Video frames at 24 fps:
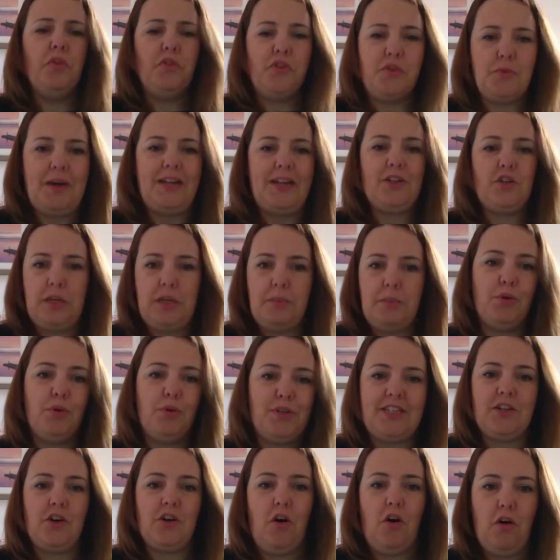to actually put
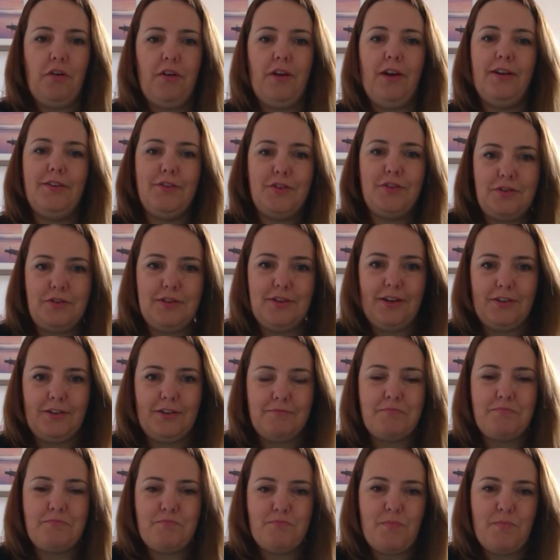it on and
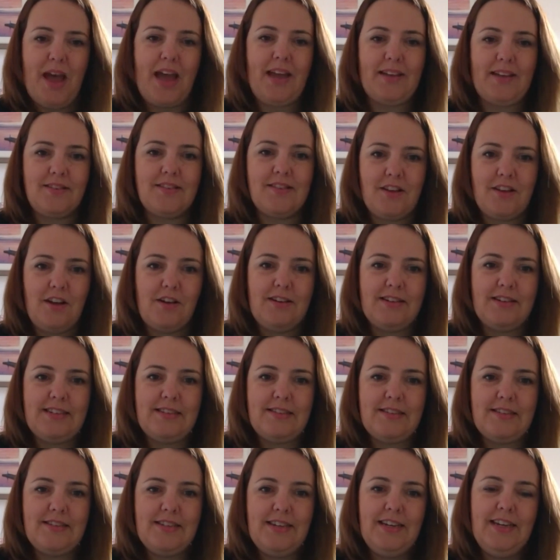exercise.
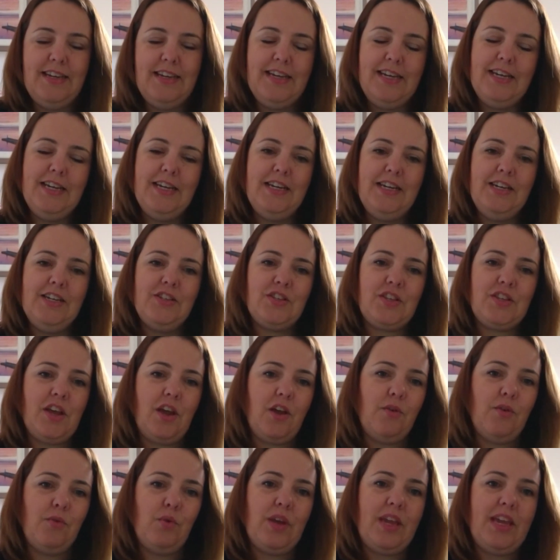
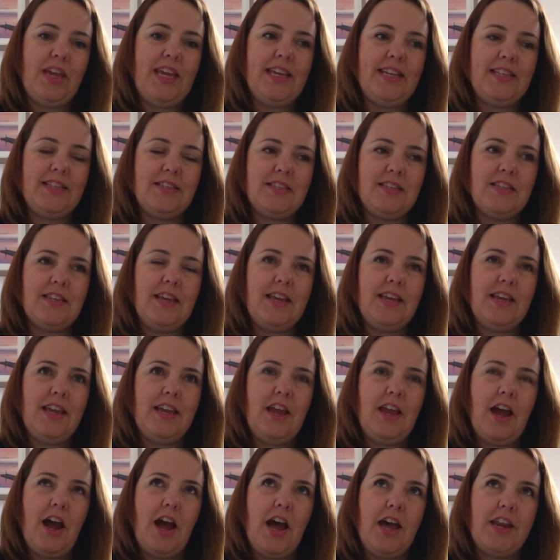So
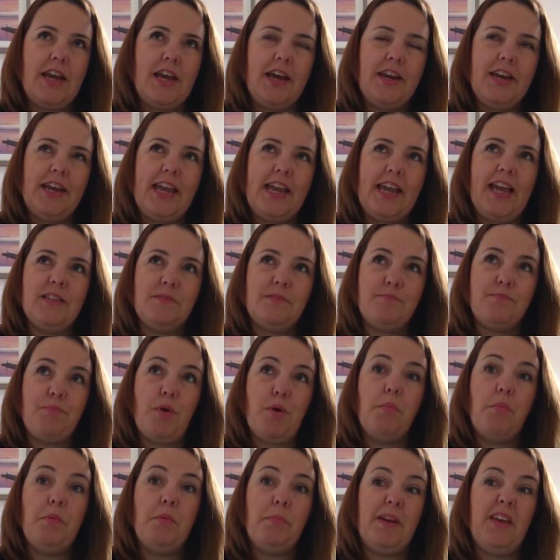and I guess
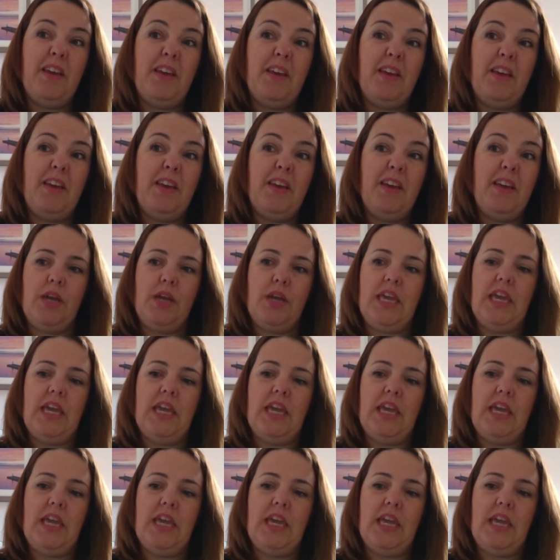probably the advice I